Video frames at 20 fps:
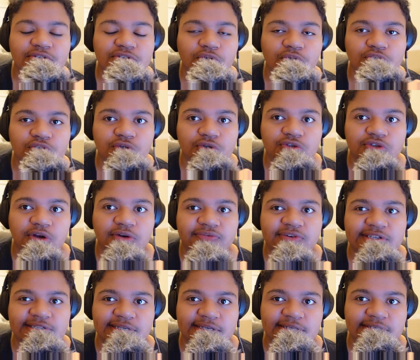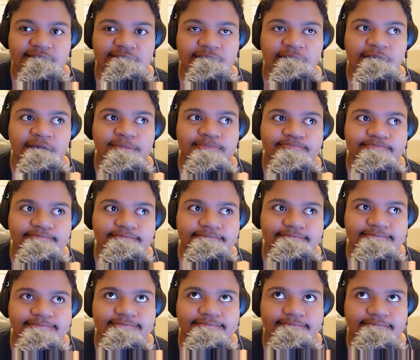social services.
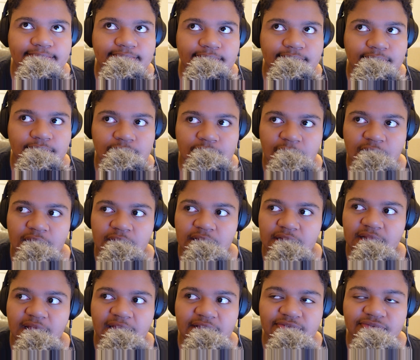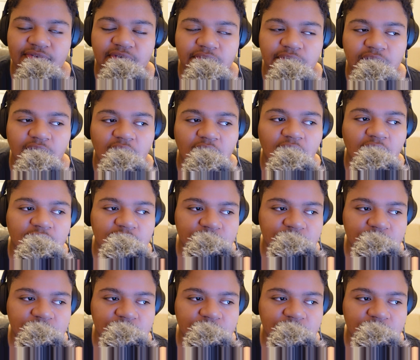That's very odd